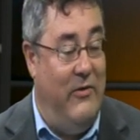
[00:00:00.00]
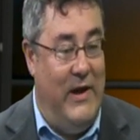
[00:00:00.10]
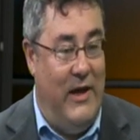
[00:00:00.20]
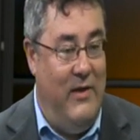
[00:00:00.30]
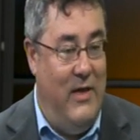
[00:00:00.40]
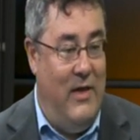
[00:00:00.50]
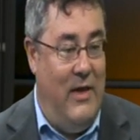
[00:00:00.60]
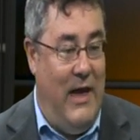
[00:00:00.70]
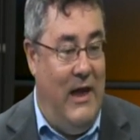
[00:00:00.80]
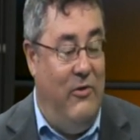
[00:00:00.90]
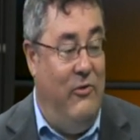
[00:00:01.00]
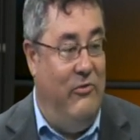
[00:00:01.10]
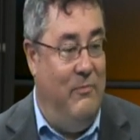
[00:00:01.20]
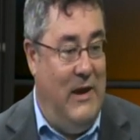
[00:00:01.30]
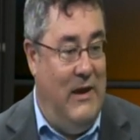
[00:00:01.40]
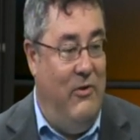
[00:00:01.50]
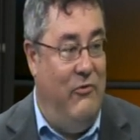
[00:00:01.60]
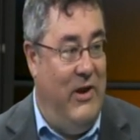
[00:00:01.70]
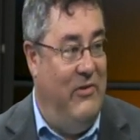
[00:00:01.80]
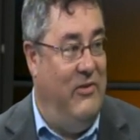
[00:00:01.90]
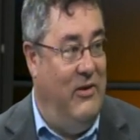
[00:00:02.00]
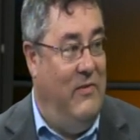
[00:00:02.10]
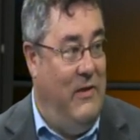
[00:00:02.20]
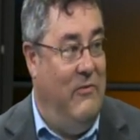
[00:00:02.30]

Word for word: area and who's been interested in the